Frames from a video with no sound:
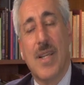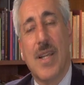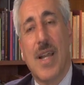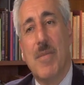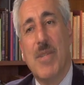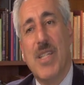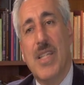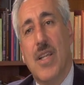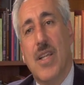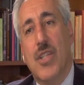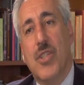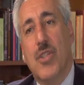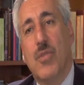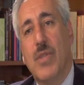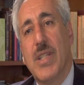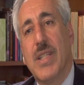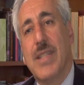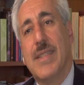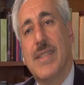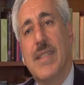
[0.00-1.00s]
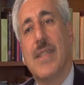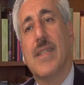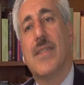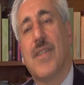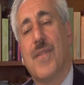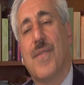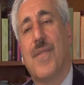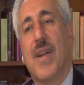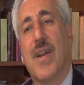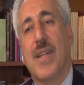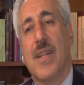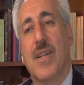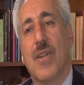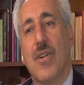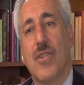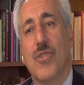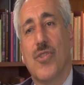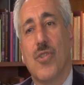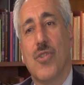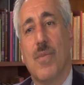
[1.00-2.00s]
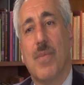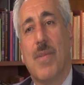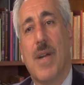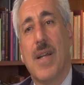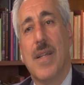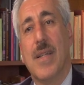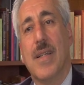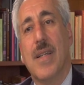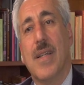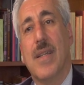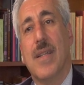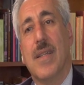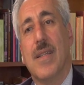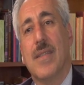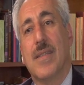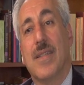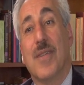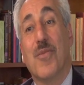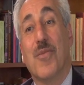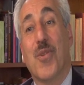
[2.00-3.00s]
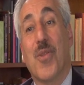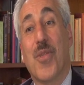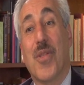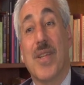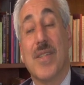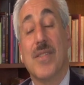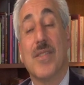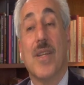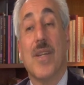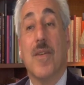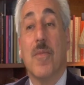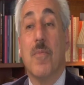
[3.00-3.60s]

I mean, you really define a culture by several things.